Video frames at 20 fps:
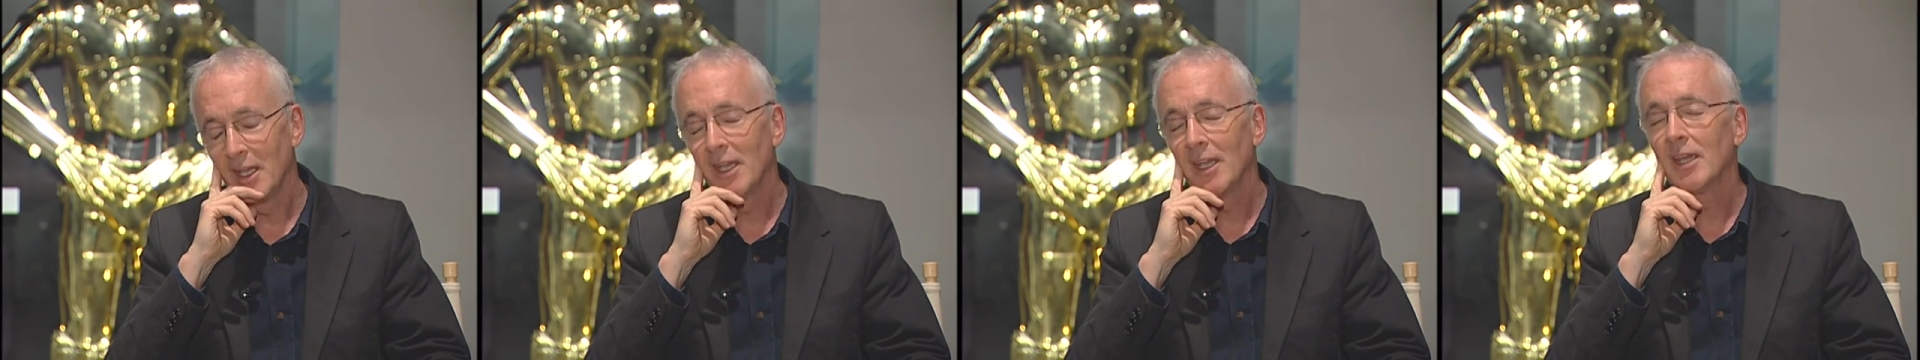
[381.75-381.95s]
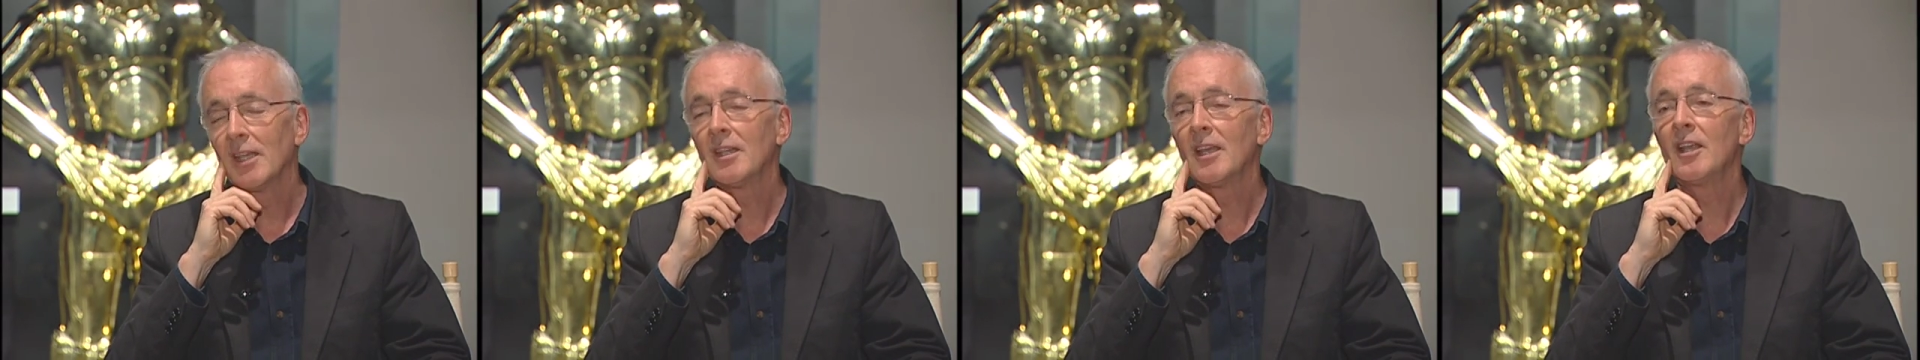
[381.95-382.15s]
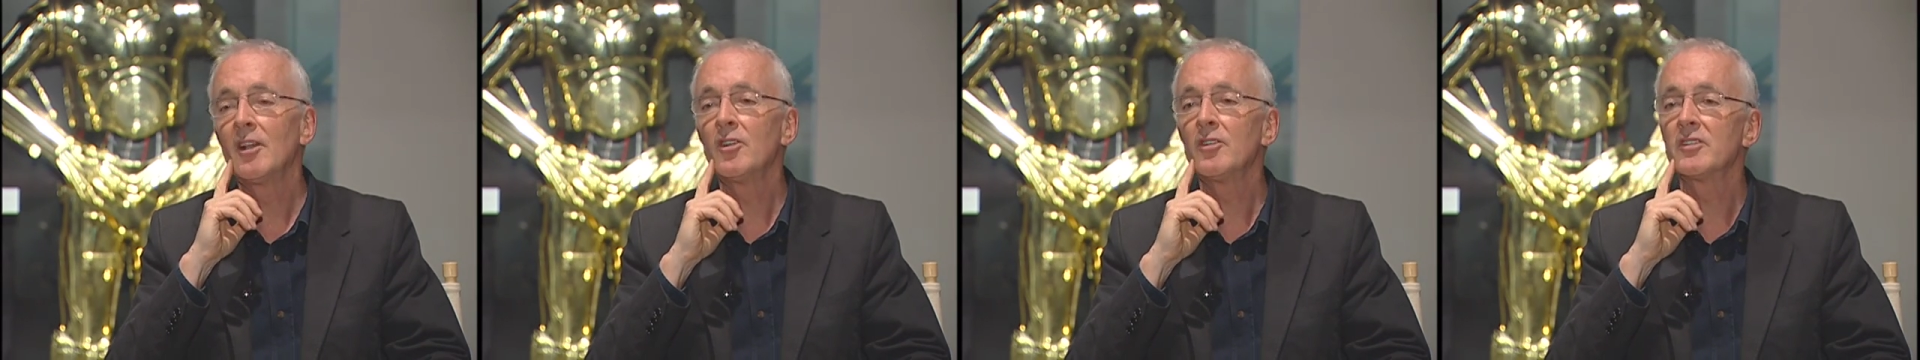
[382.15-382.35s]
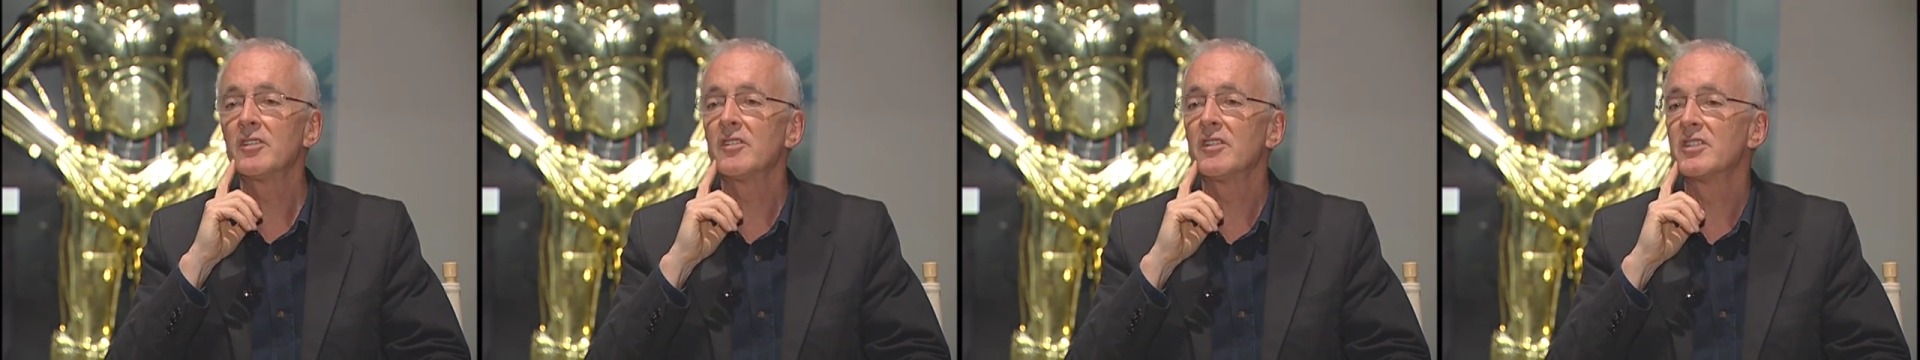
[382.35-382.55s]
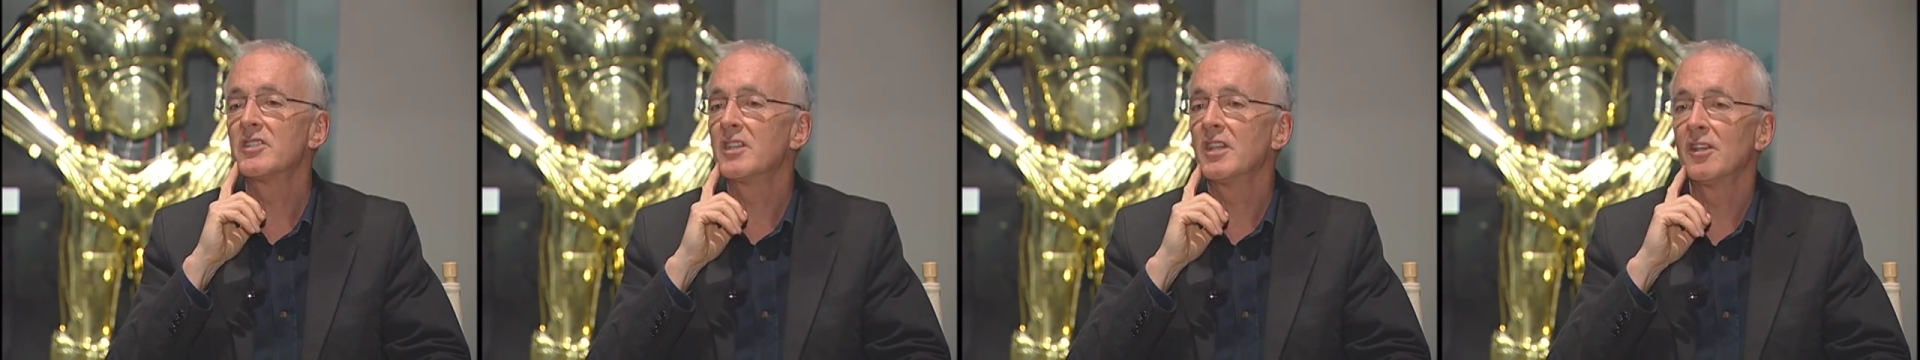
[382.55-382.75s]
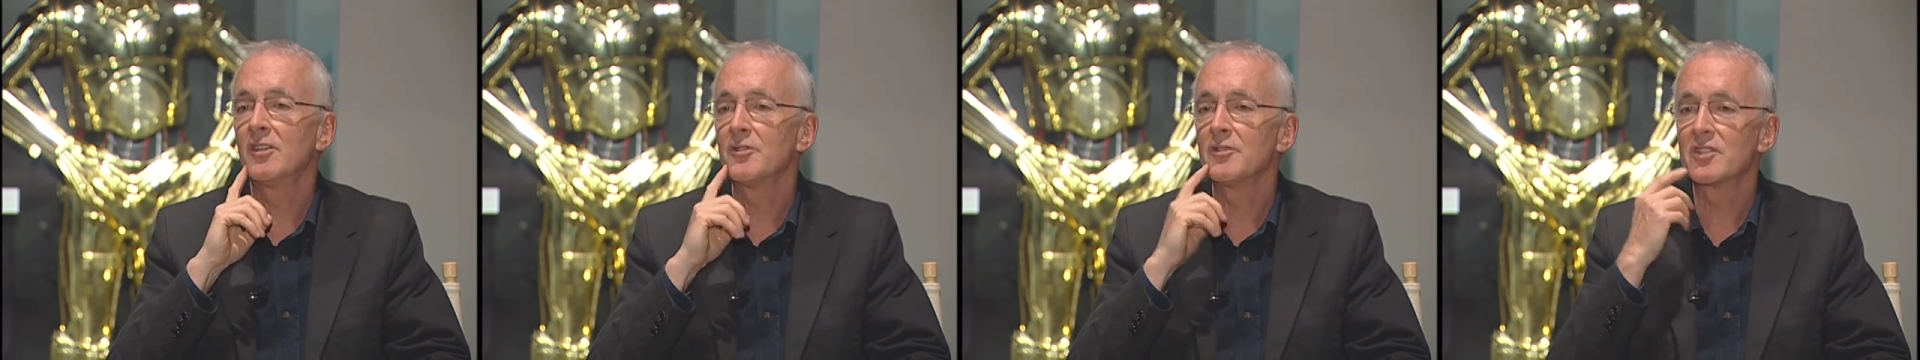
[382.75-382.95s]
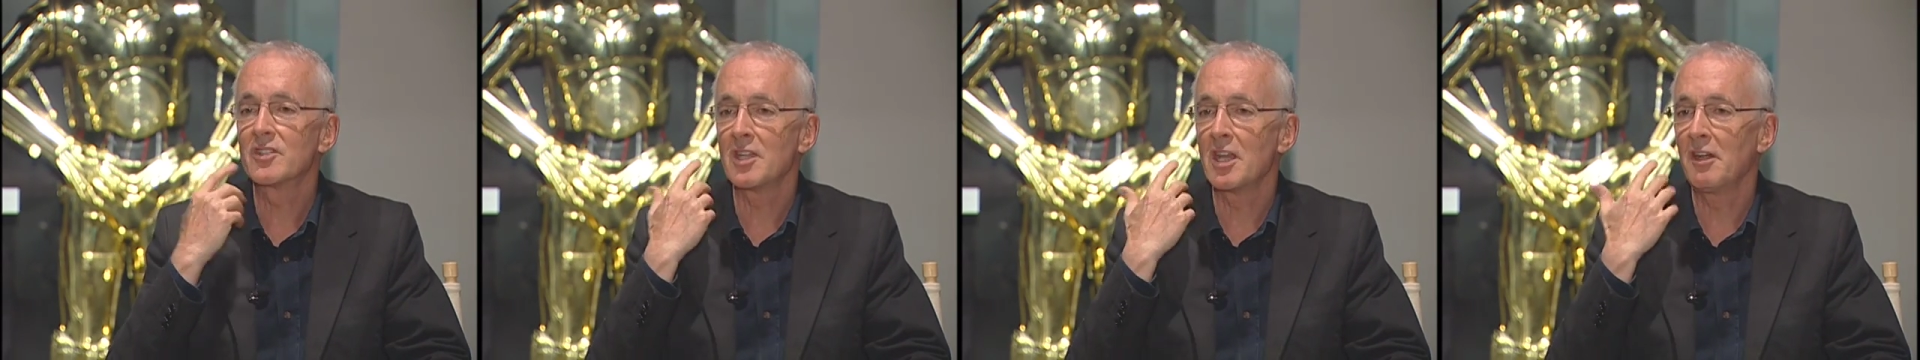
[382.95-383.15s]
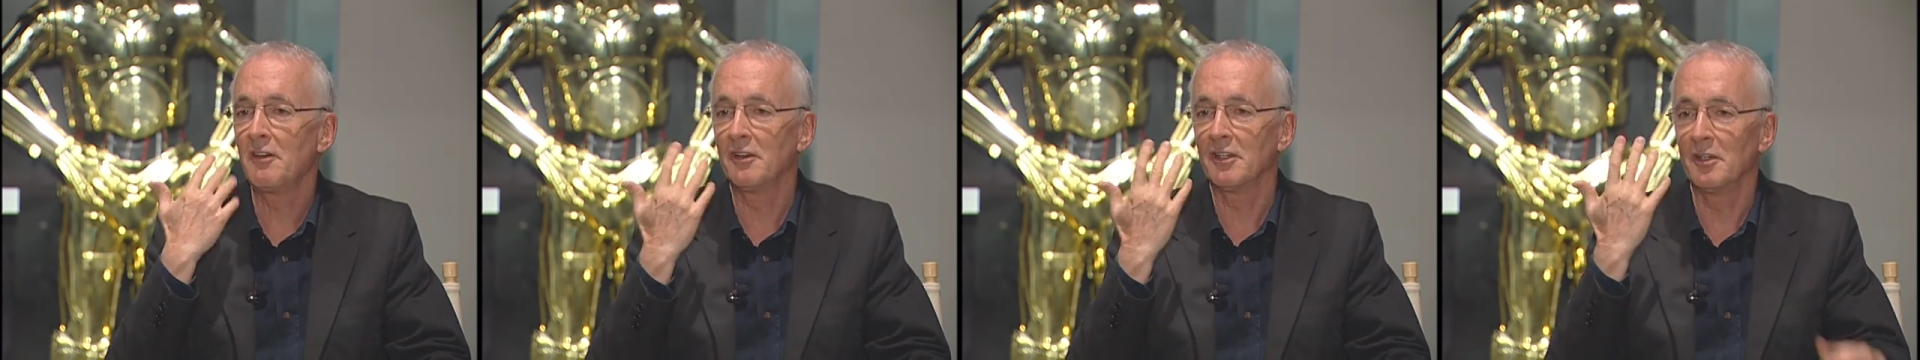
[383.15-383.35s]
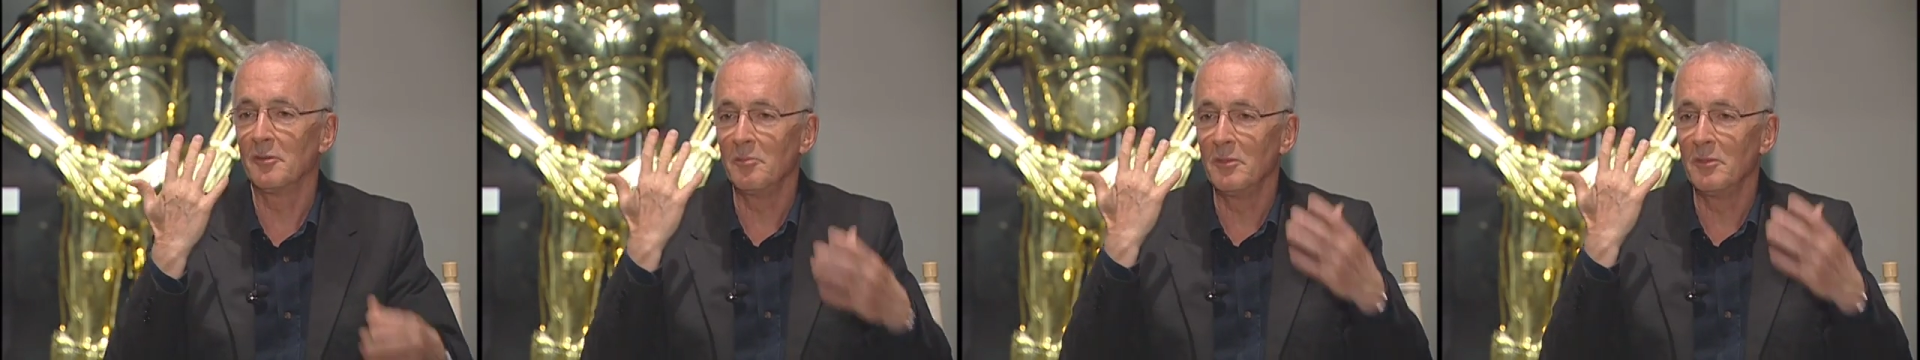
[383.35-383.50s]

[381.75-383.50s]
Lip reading: And I looked at this kid who's staring at